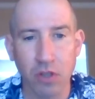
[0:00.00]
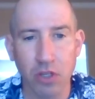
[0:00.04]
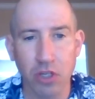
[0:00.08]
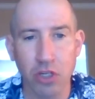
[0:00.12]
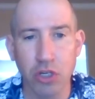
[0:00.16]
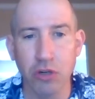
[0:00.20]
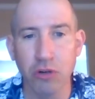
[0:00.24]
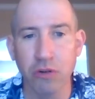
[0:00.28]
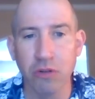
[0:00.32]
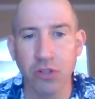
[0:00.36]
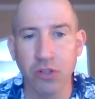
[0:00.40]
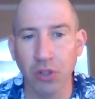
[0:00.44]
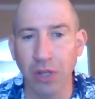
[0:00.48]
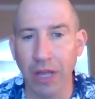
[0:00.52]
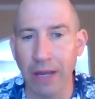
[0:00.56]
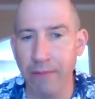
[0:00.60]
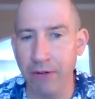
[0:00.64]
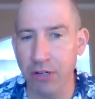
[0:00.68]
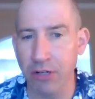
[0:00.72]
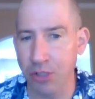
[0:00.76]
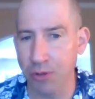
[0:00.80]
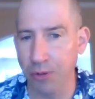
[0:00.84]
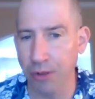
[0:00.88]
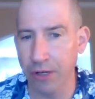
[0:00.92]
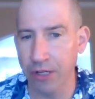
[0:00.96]
Huge
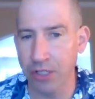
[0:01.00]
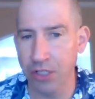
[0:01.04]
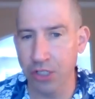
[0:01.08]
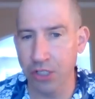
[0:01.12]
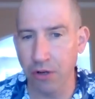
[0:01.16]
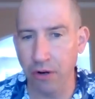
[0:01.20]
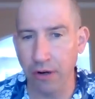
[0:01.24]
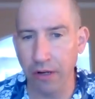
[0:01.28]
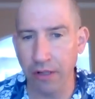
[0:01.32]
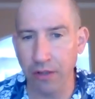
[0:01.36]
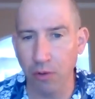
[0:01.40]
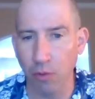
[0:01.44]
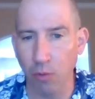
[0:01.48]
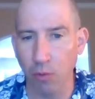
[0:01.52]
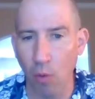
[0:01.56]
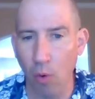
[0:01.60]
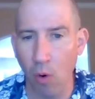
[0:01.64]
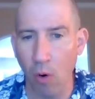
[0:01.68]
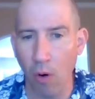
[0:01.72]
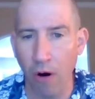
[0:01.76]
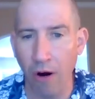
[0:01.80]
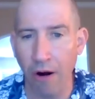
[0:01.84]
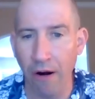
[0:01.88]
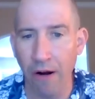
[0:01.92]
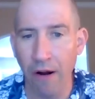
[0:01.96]
labor shortage during the
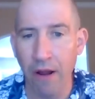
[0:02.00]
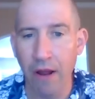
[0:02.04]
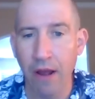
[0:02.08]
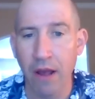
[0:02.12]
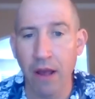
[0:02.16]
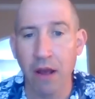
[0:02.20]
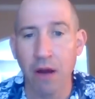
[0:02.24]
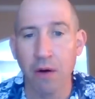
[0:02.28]
war.